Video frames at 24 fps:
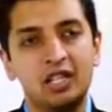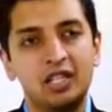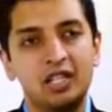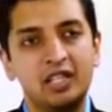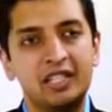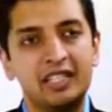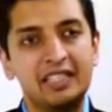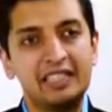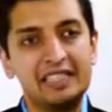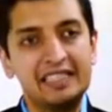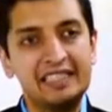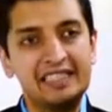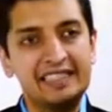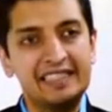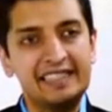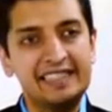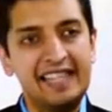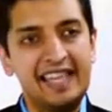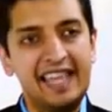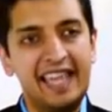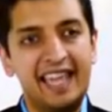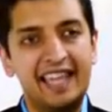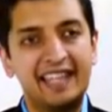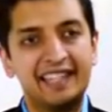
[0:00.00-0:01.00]
It is
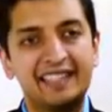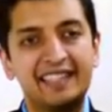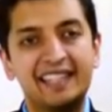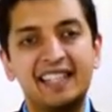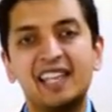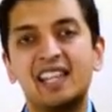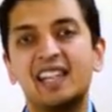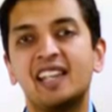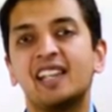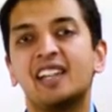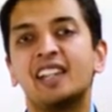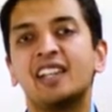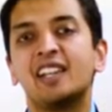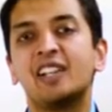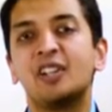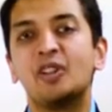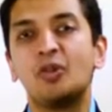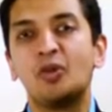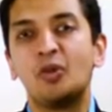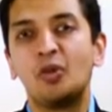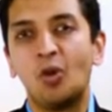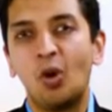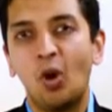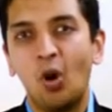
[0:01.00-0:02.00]
an
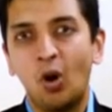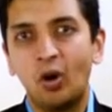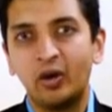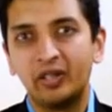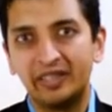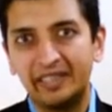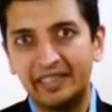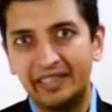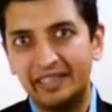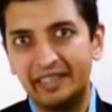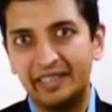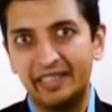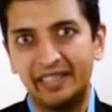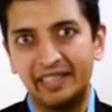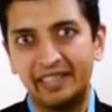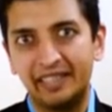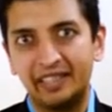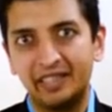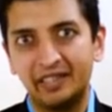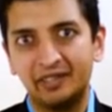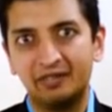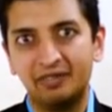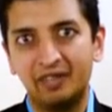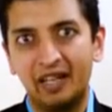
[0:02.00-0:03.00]

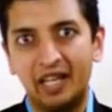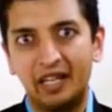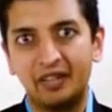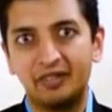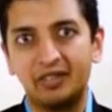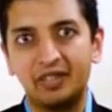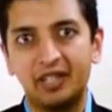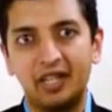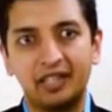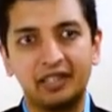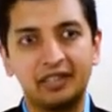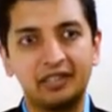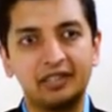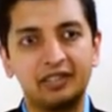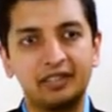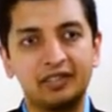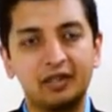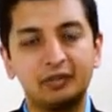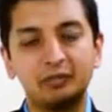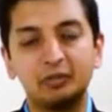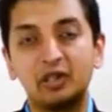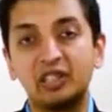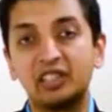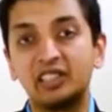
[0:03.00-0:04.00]
non-iterative lifecycle,
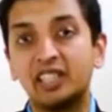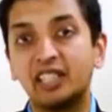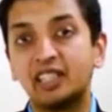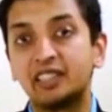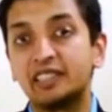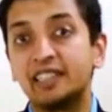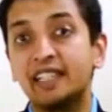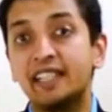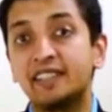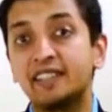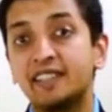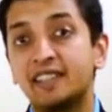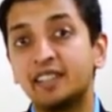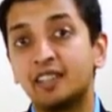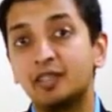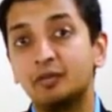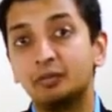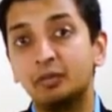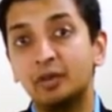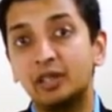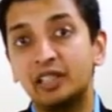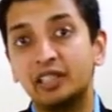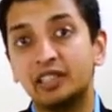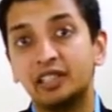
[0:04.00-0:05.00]
something that gets
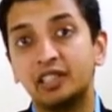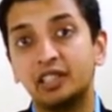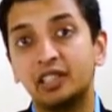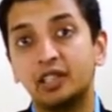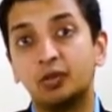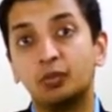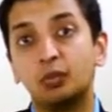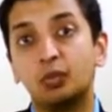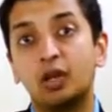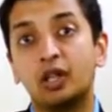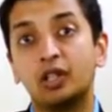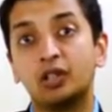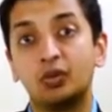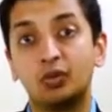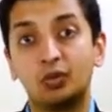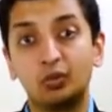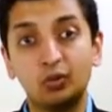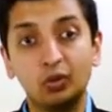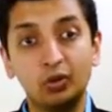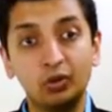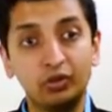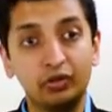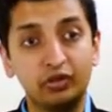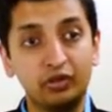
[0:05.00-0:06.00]
completed in one
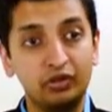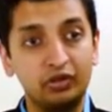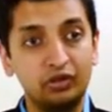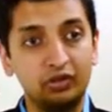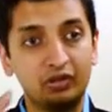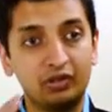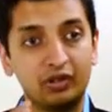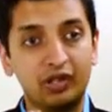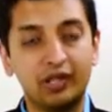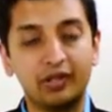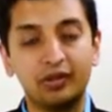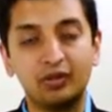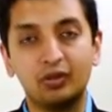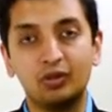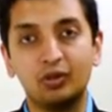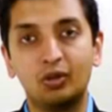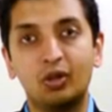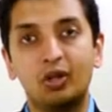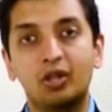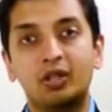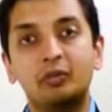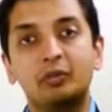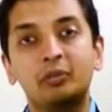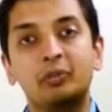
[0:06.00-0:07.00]
swoosh, does
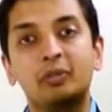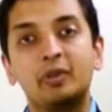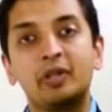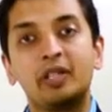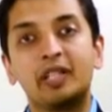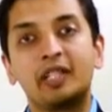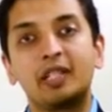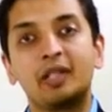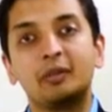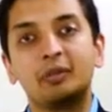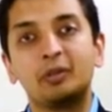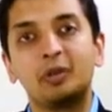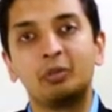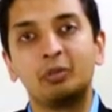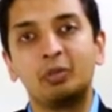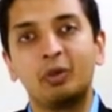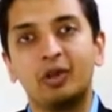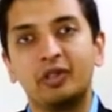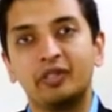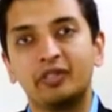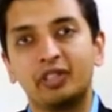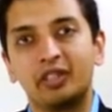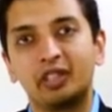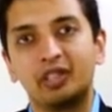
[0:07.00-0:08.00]
not break up the
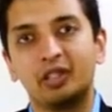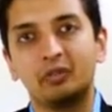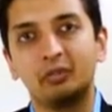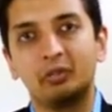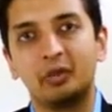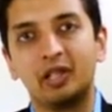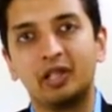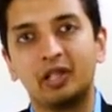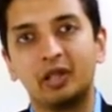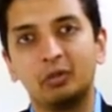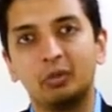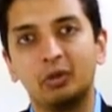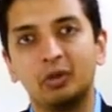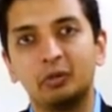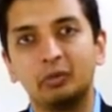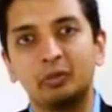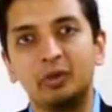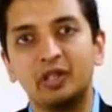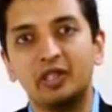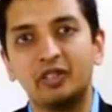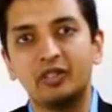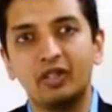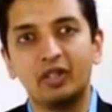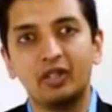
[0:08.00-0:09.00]
project in multiple
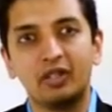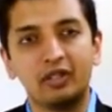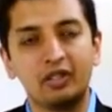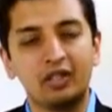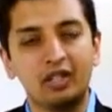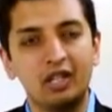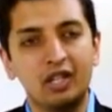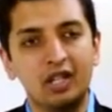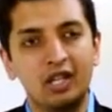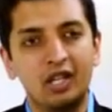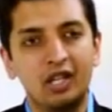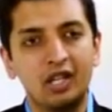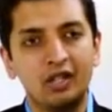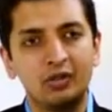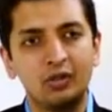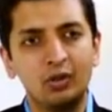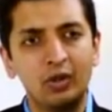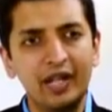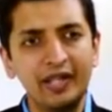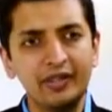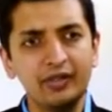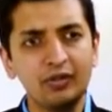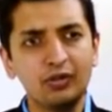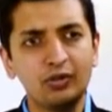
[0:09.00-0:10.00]
pieces. So
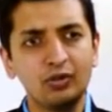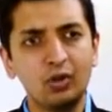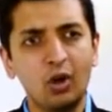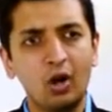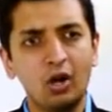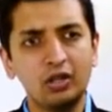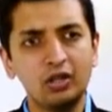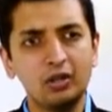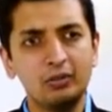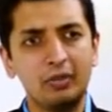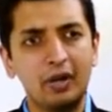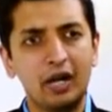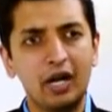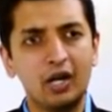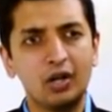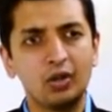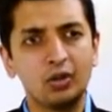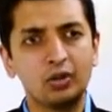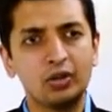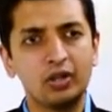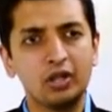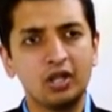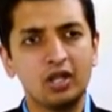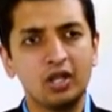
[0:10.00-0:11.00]
let's talk
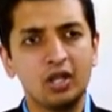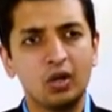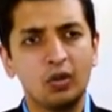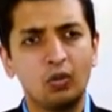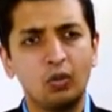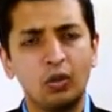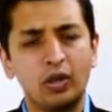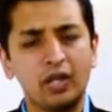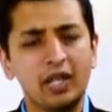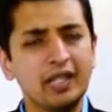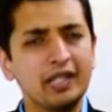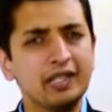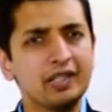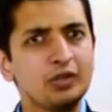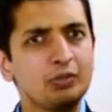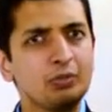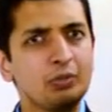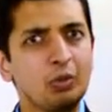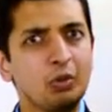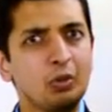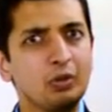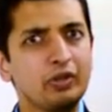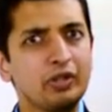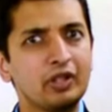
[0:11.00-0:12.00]
about what are its
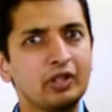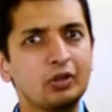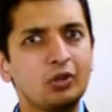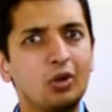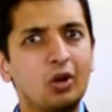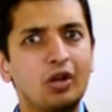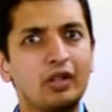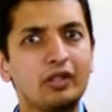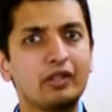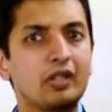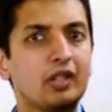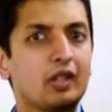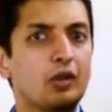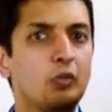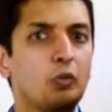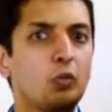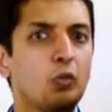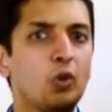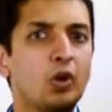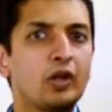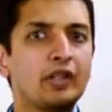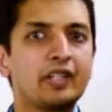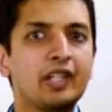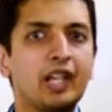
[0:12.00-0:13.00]
pros and cons and
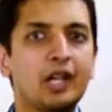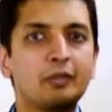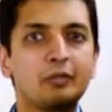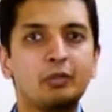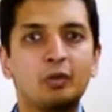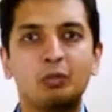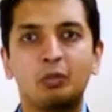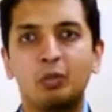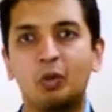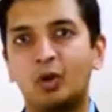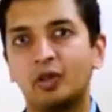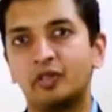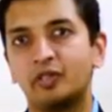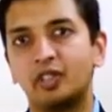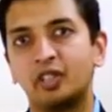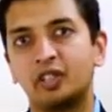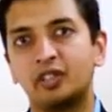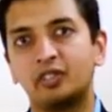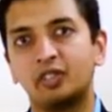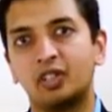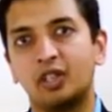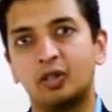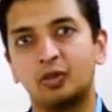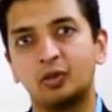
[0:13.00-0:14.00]
what type of
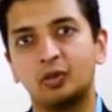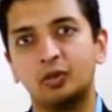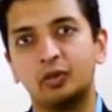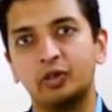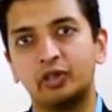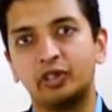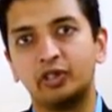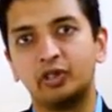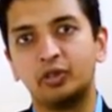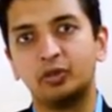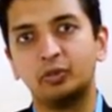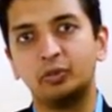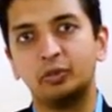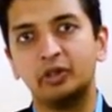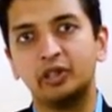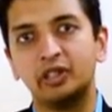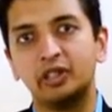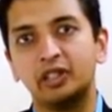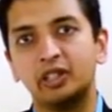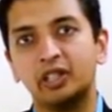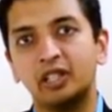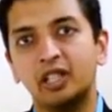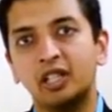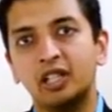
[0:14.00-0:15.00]
projects are going to
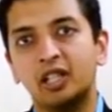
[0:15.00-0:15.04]
be